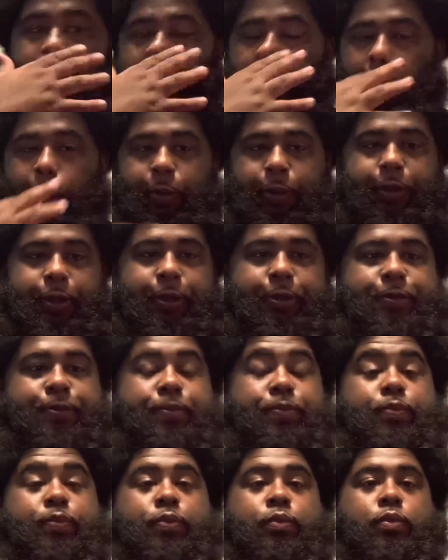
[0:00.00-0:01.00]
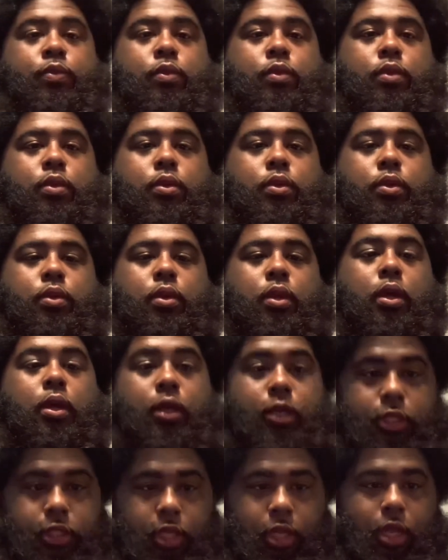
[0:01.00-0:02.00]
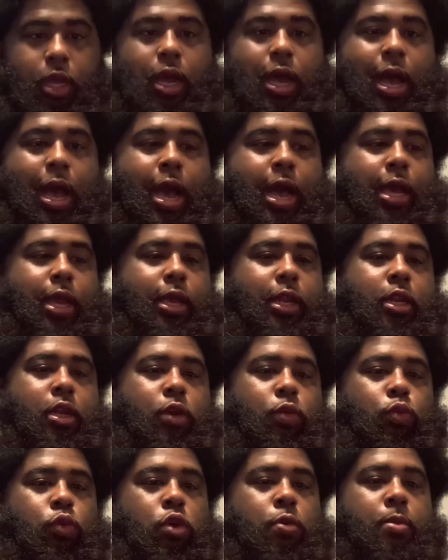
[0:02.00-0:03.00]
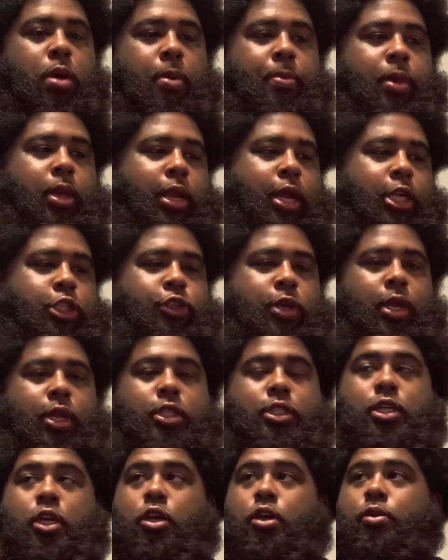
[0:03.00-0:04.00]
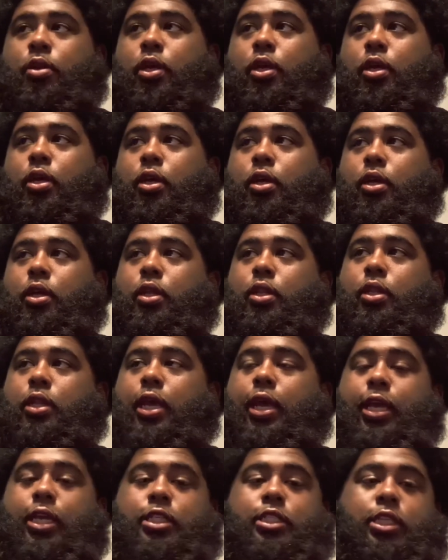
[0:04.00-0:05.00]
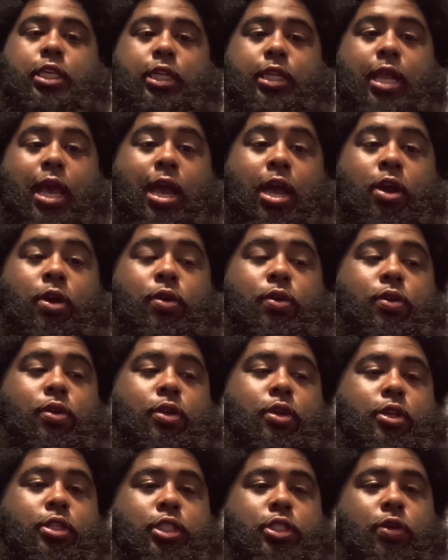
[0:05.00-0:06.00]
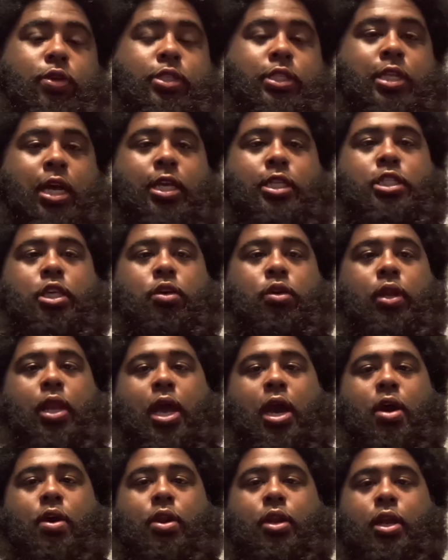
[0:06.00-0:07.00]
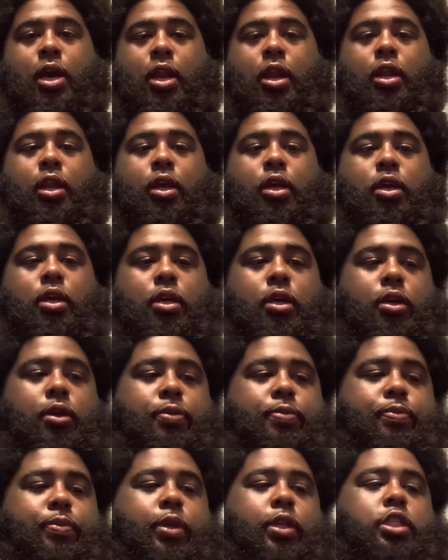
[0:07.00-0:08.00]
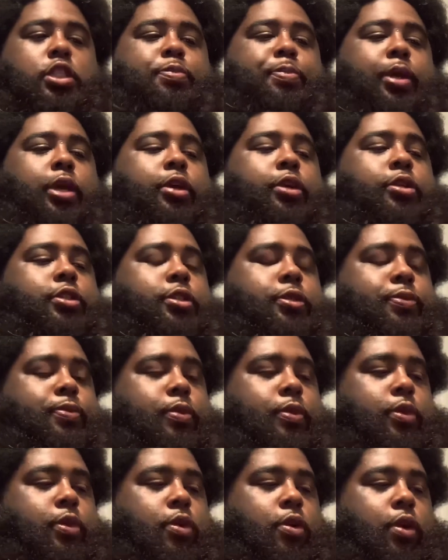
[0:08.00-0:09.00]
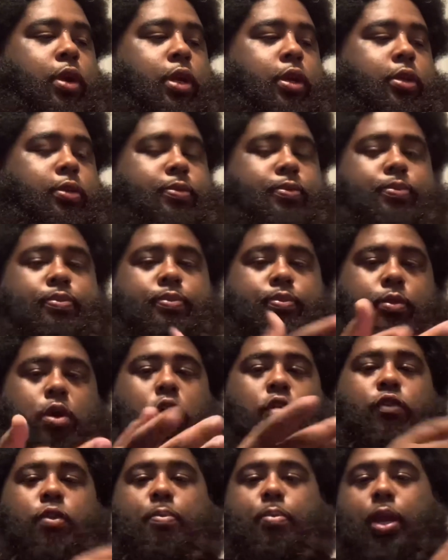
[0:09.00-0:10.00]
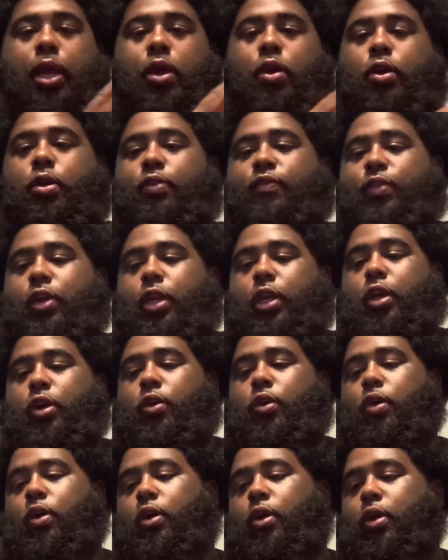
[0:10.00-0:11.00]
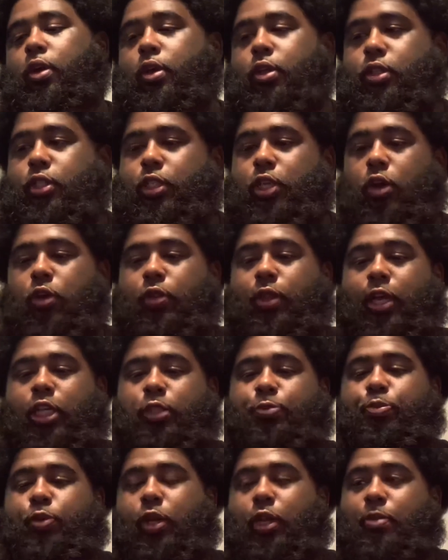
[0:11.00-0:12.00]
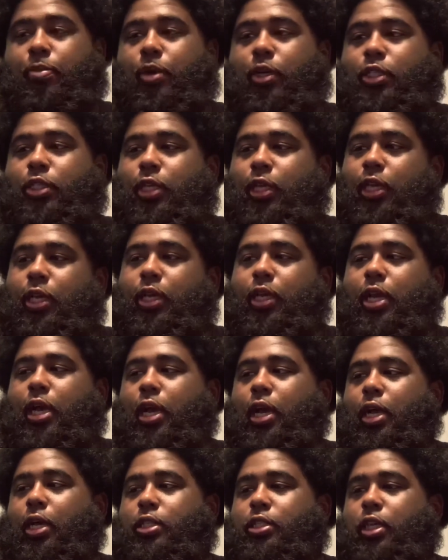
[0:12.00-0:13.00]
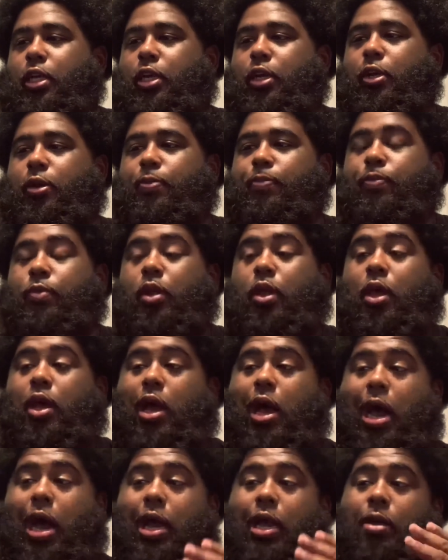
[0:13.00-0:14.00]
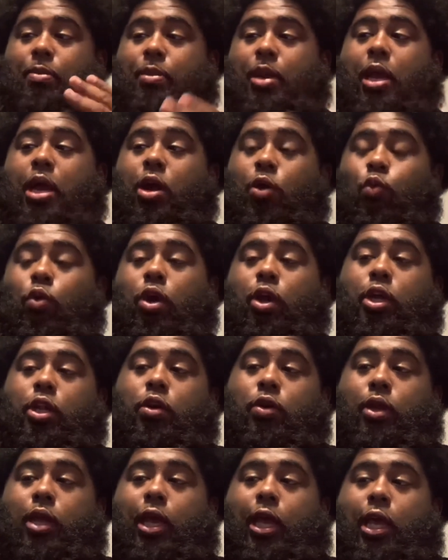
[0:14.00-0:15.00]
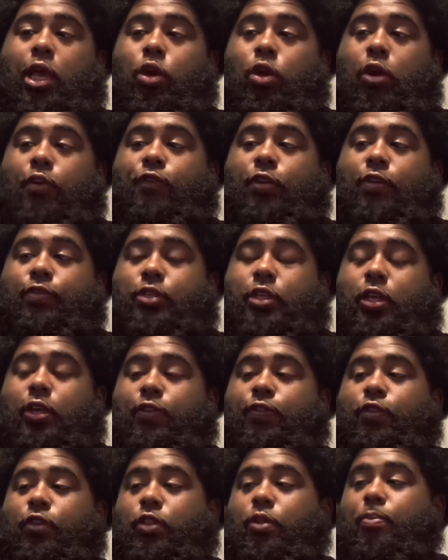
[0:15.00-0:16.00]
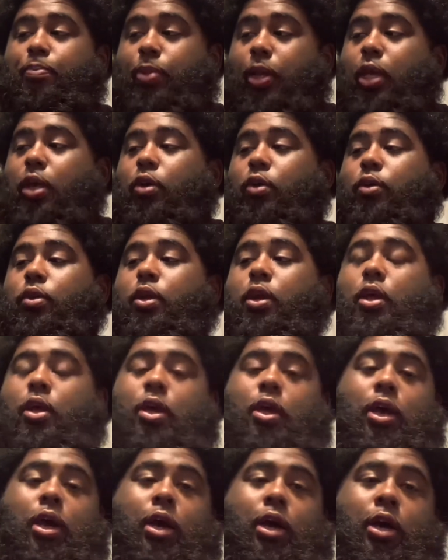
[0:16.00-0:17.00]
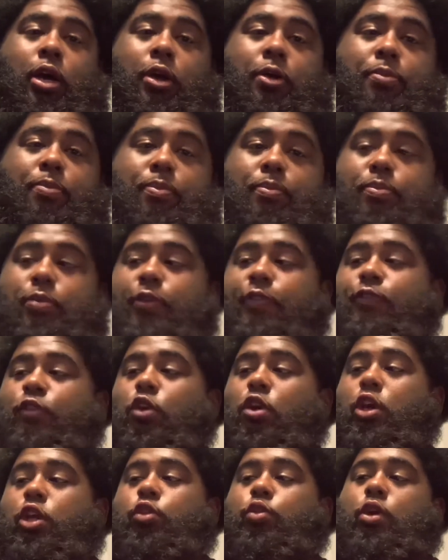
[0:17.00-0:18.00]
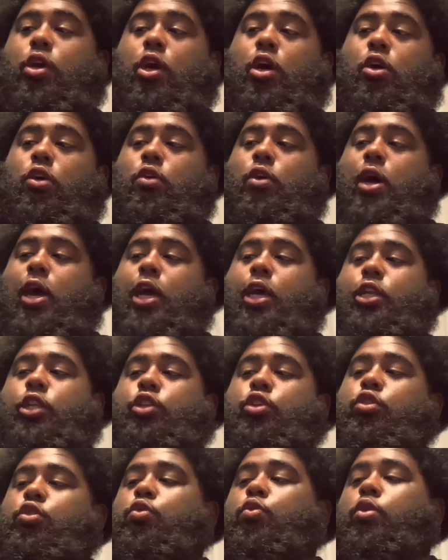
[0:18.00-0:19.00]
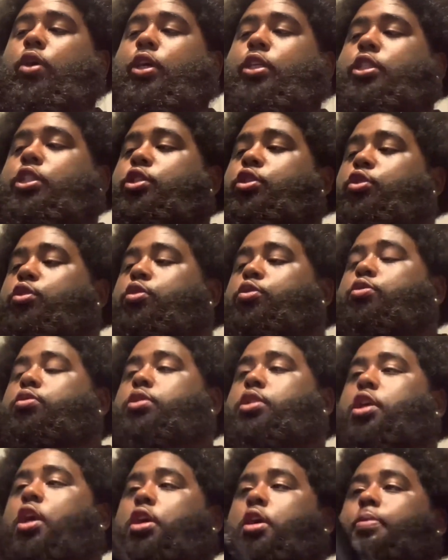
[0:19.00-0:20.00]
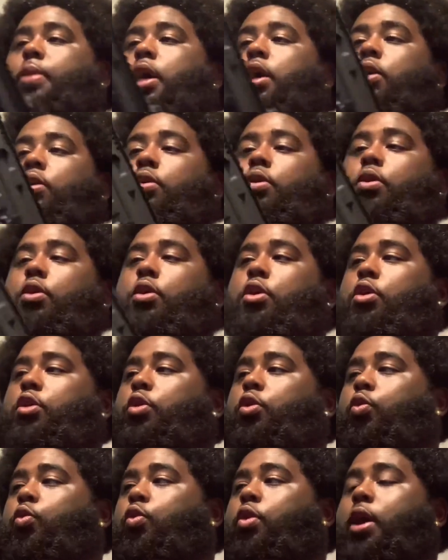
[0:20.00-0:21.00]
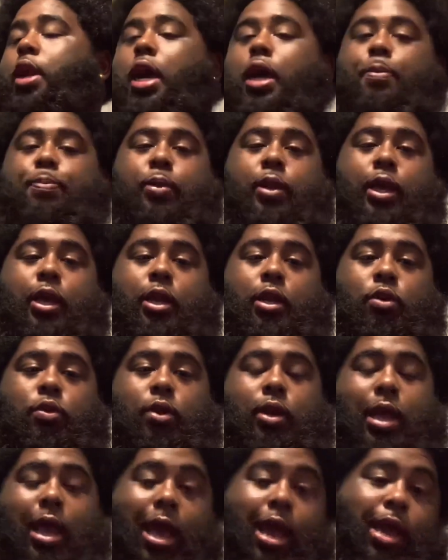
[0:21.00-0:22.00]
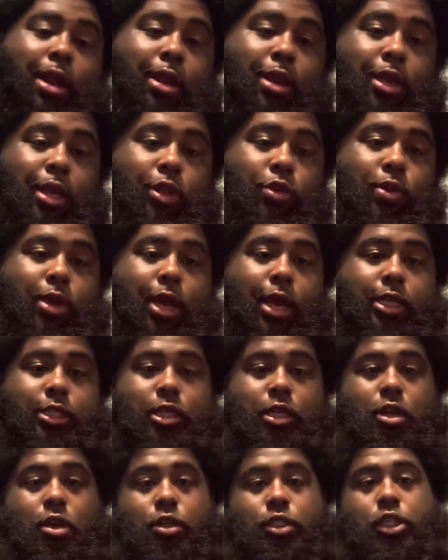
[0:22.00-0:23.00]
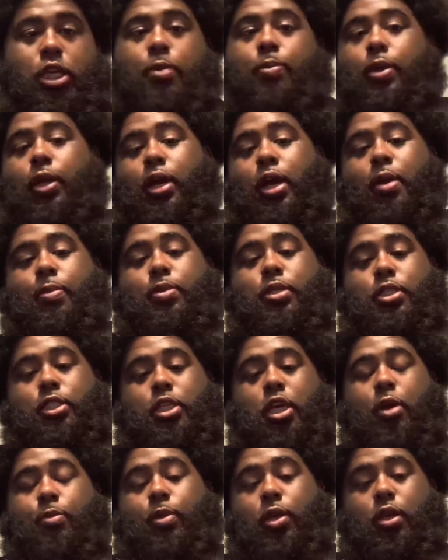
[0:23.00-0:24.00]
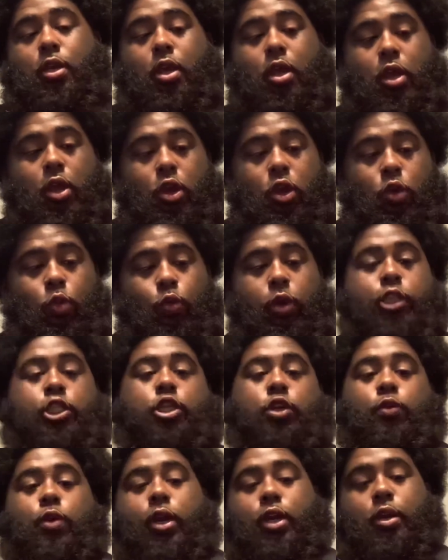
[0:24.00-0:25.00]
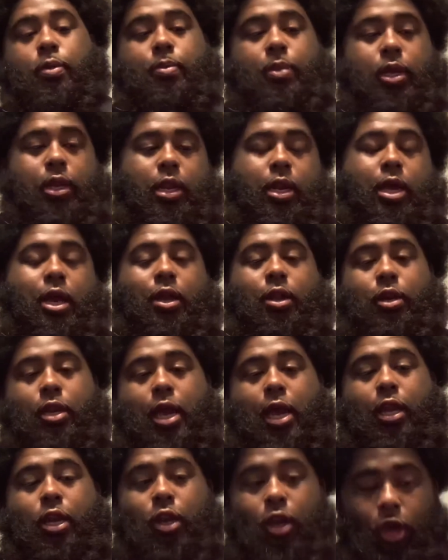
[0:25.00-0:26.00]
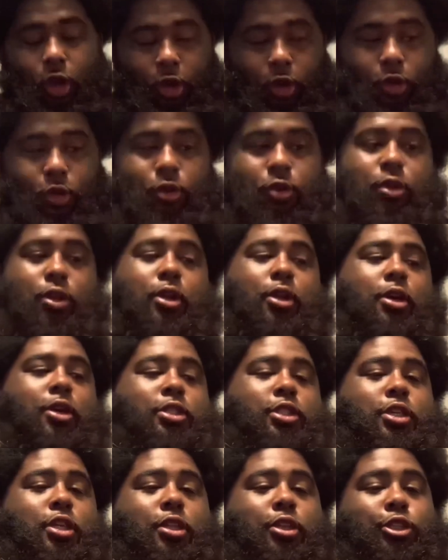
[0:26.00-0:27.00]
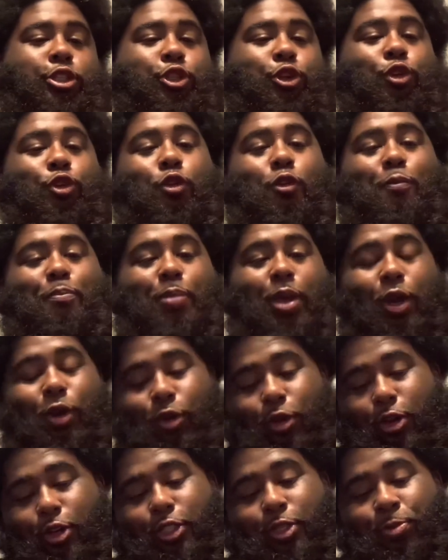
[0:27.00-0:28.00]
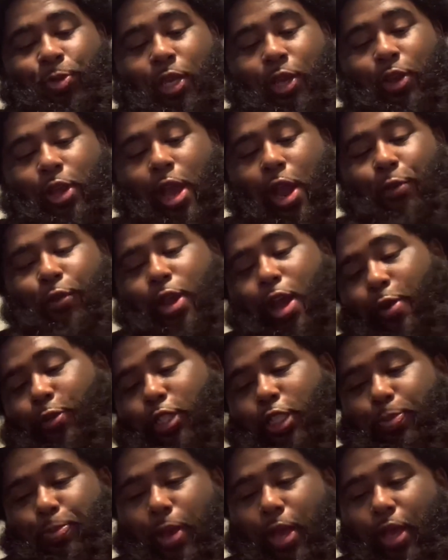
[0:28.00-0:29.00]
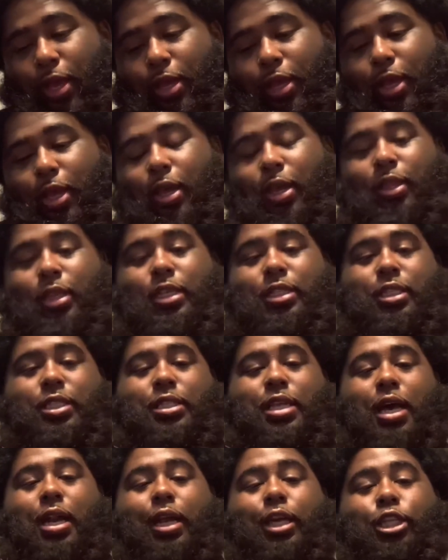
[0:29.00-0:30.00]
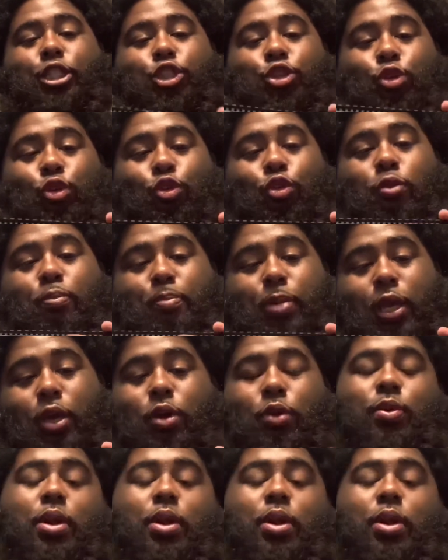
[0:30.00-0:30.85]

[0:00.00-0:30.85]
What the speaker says: Okay. It's a little hot in the room I'm in. I tried to turn the AC down so it's not so loud and not in the speakers or the over blaring the video. So that's pretty much it, guys. I am now working on the AR-15 for the build. Before you go, I do want to talk about what I plan on adding, and you guys can all jump in the comments and tell me what you recommend. And I know, to the true builders, I'm giving y'all respect, this is not a true build.